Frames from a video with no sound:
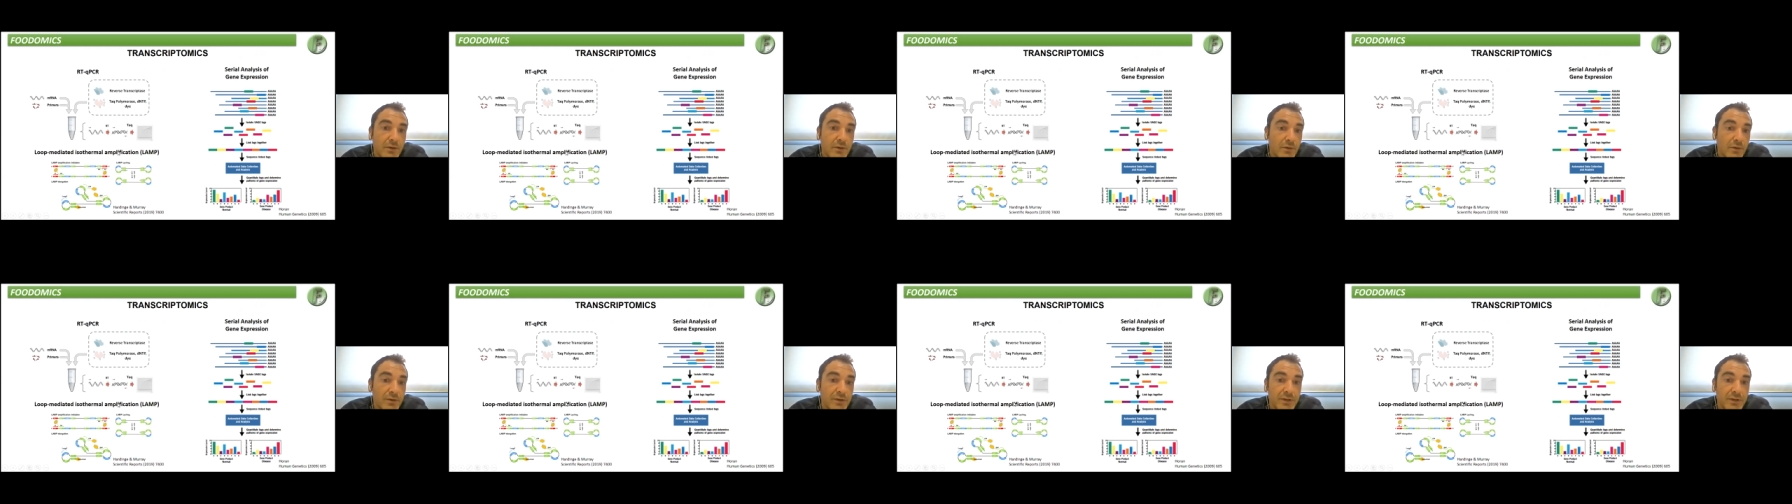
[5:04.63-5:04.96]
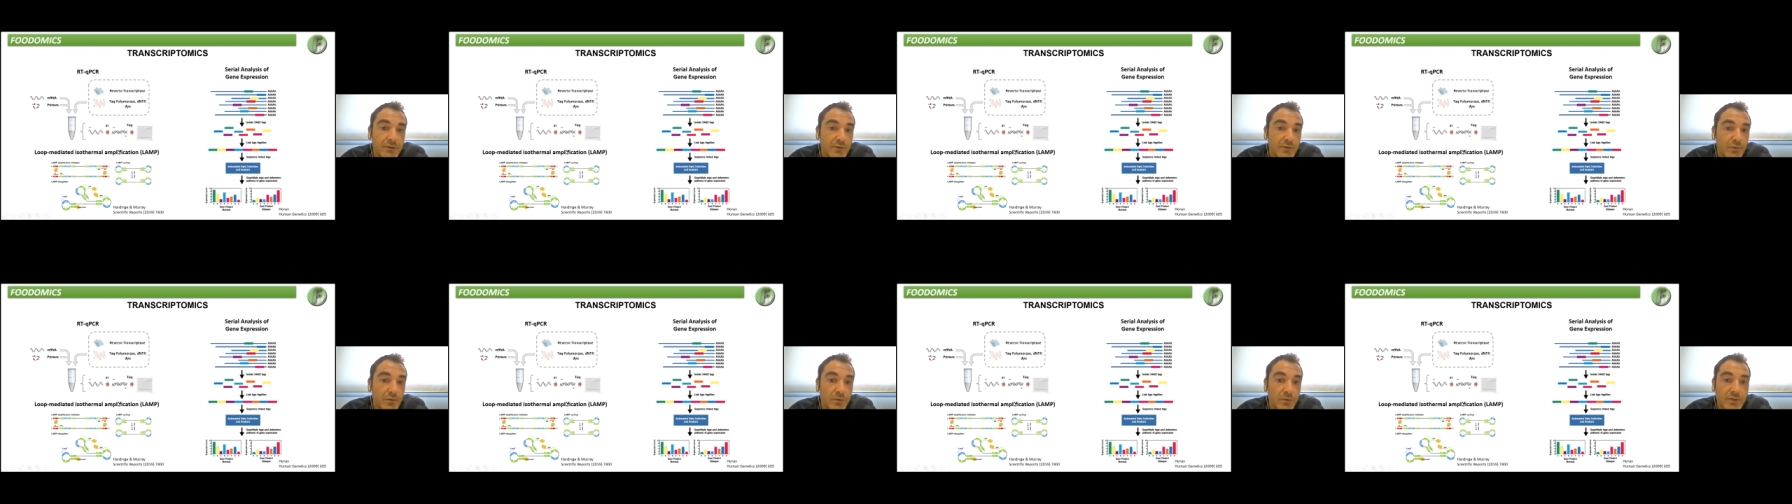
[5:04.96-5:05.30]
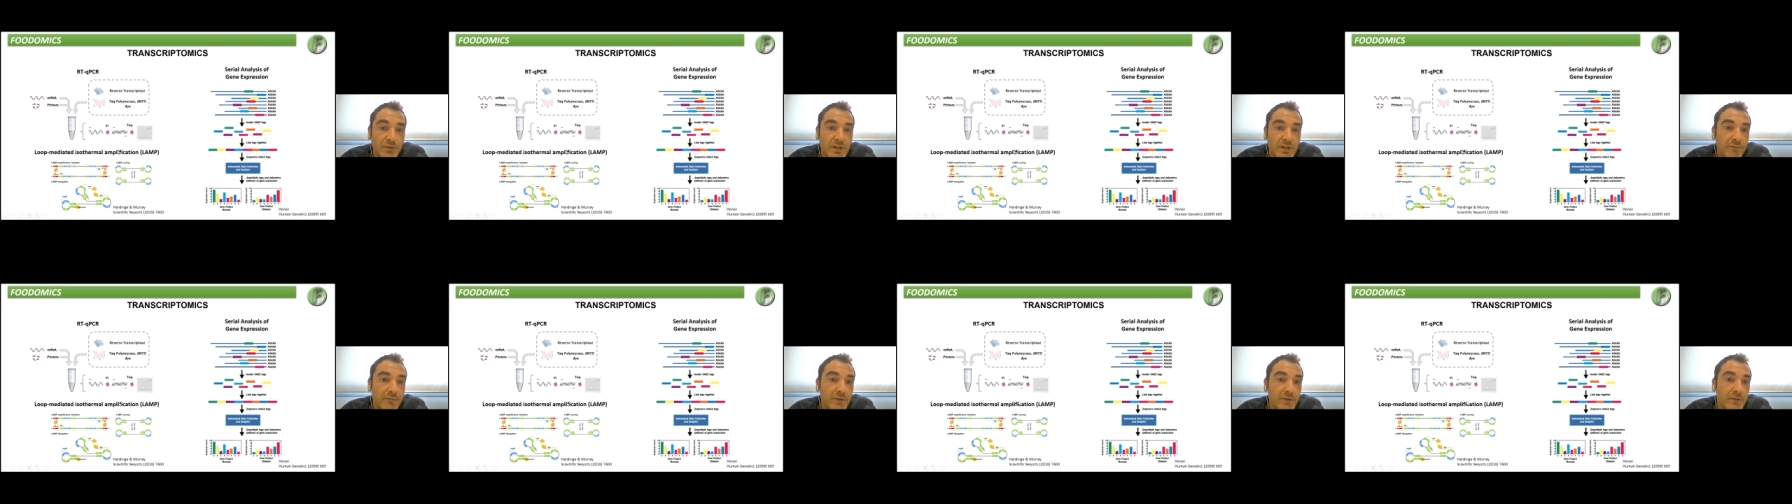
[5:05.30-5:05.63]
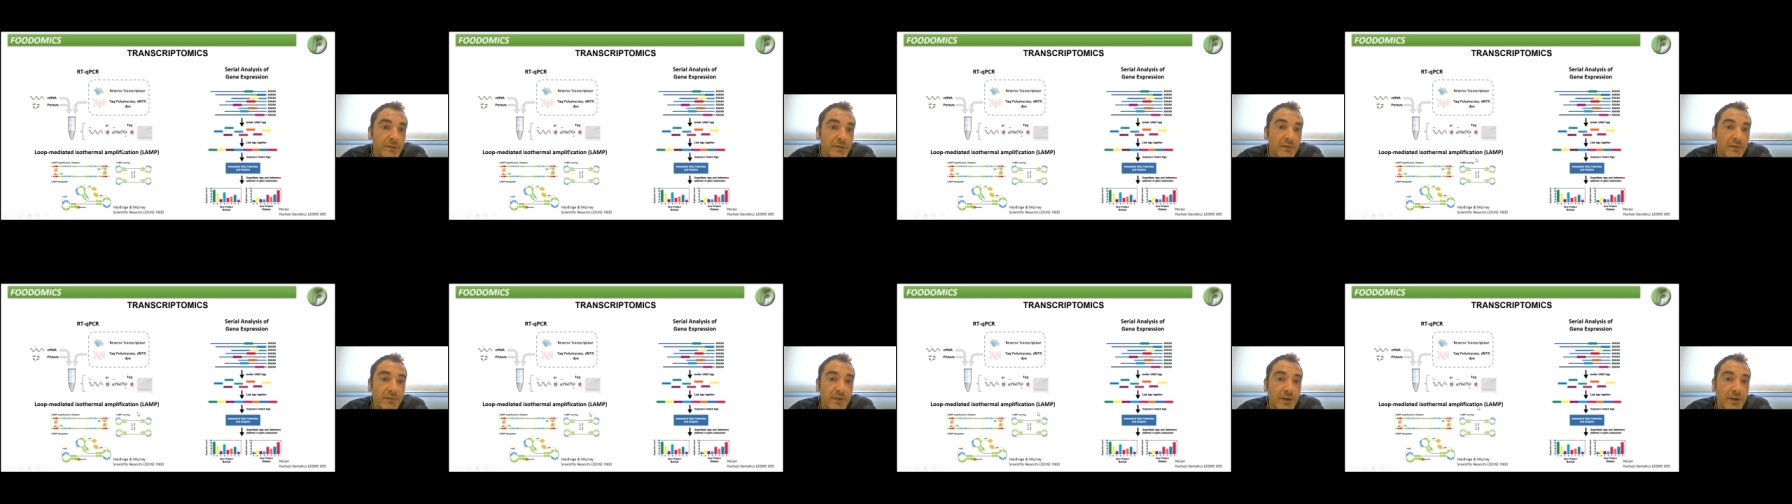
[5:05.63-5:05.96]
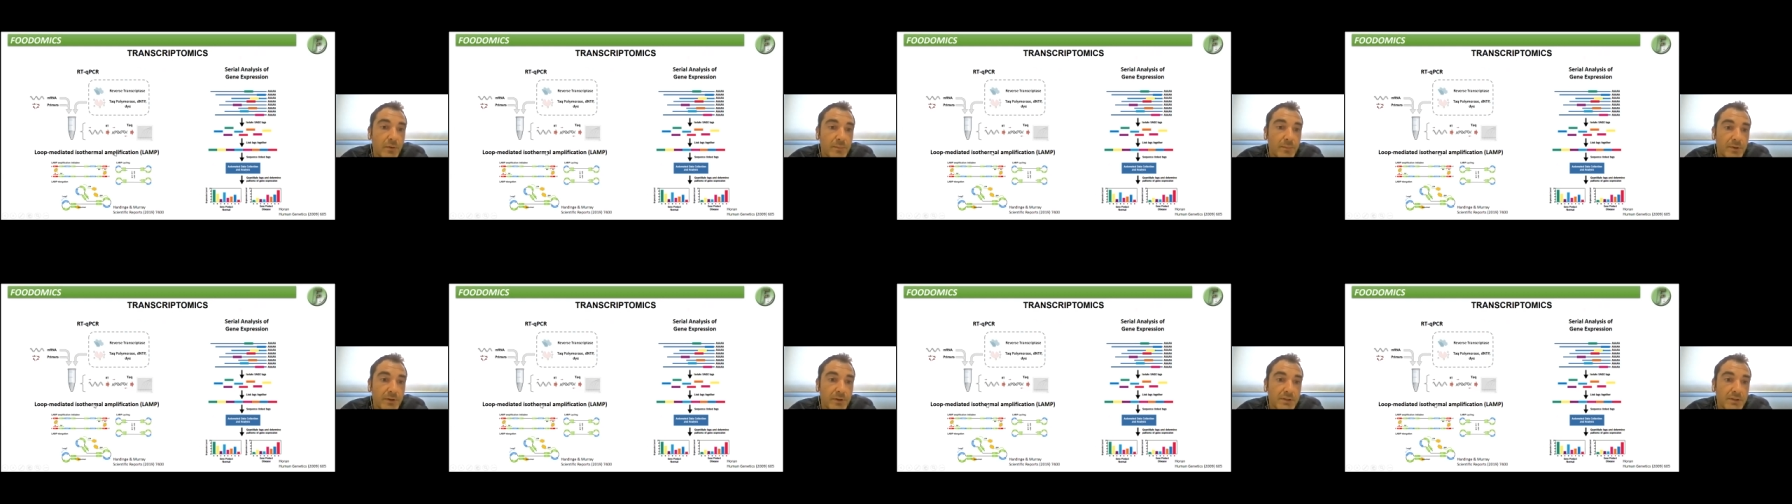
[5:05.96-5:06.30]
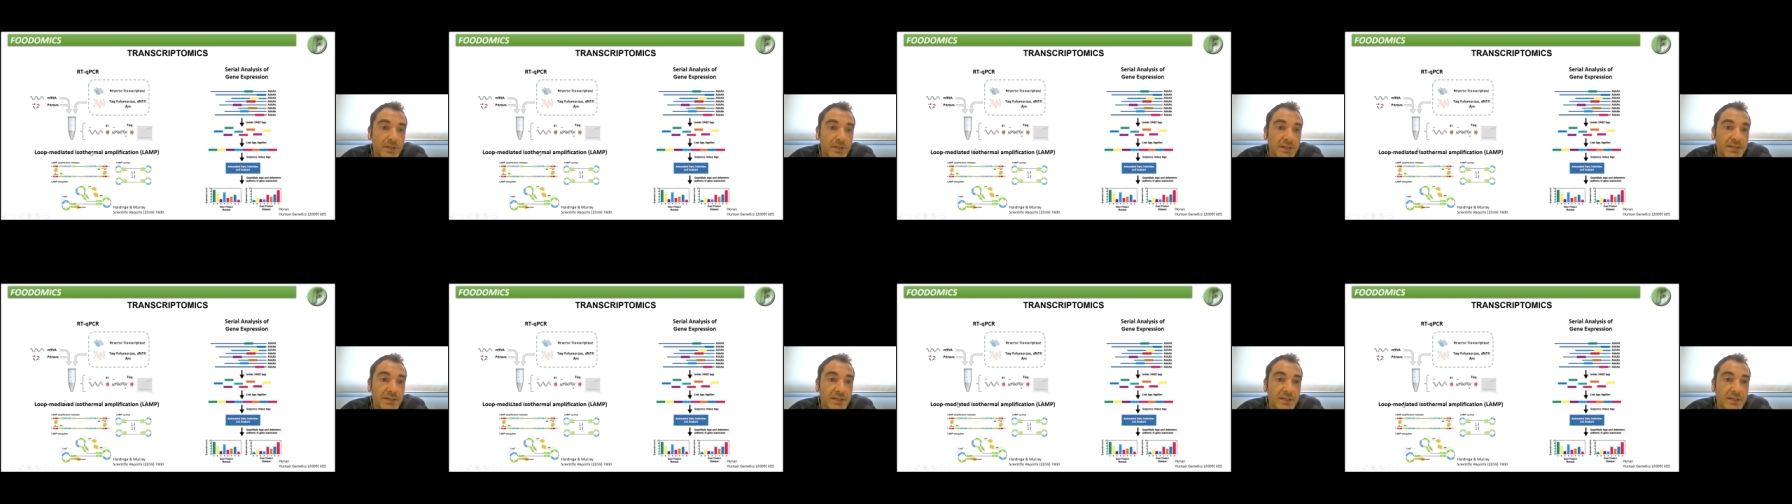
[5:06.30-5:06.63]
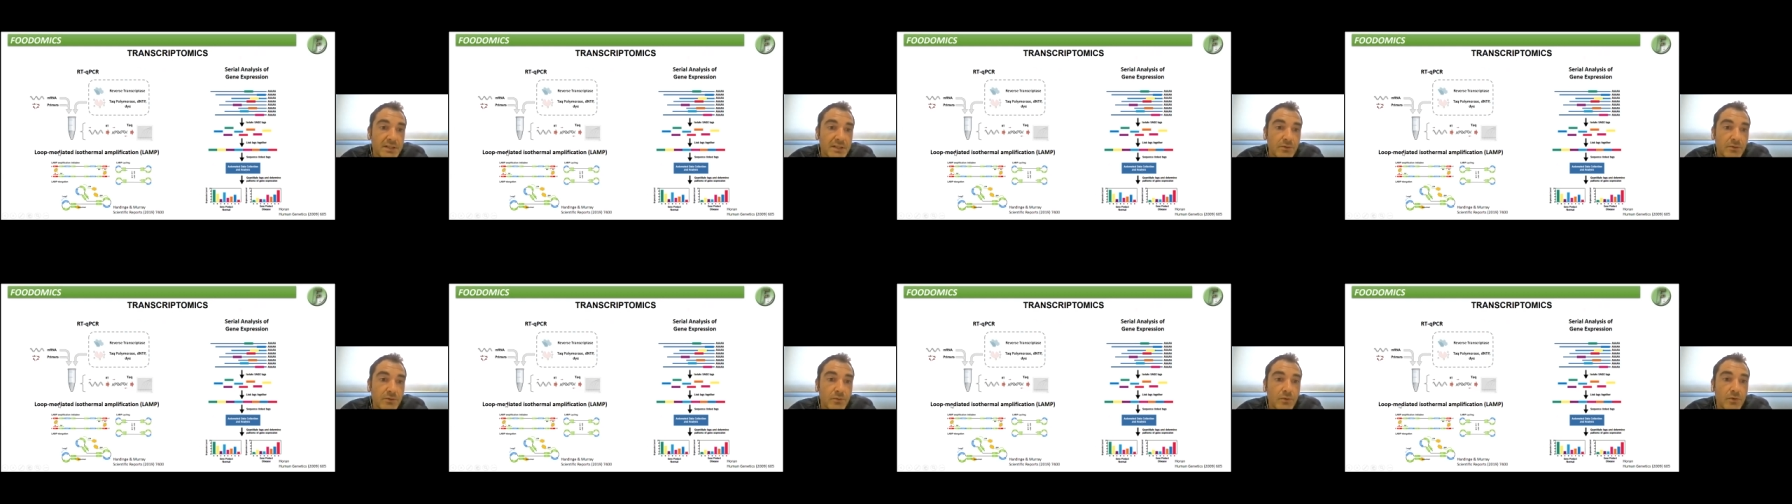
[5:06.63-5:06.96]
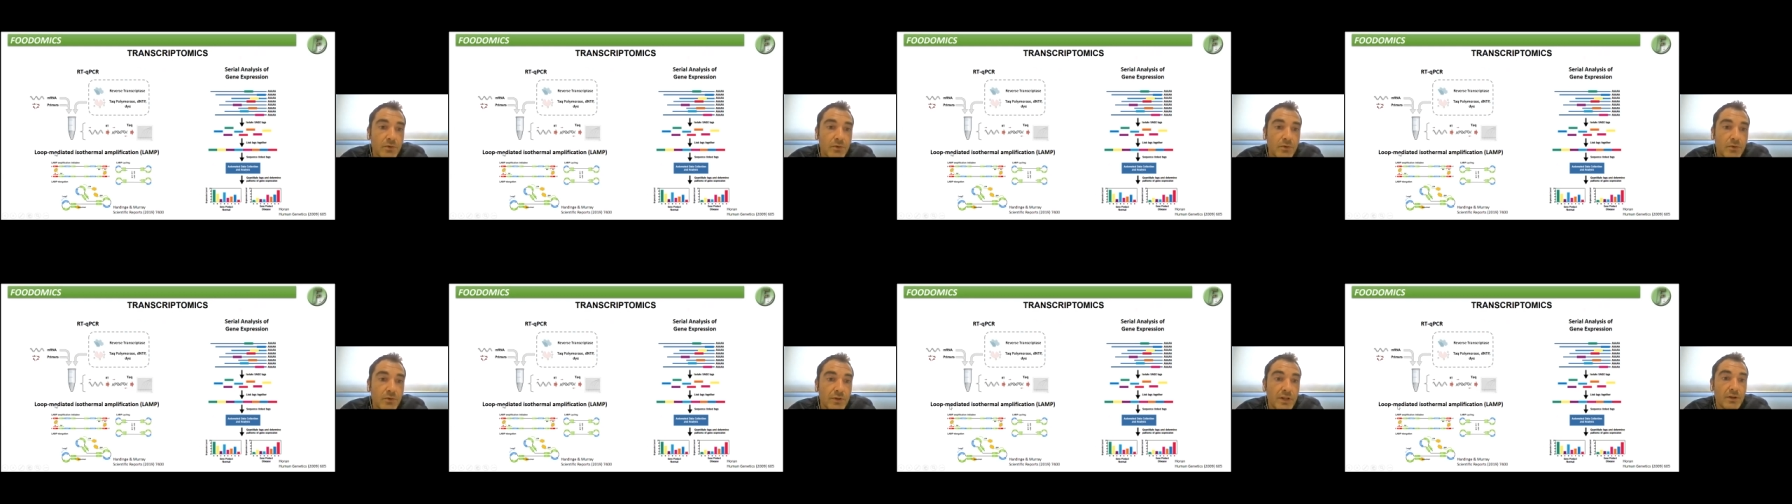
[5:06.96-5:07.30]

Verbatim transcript: other tools have been developed, such as the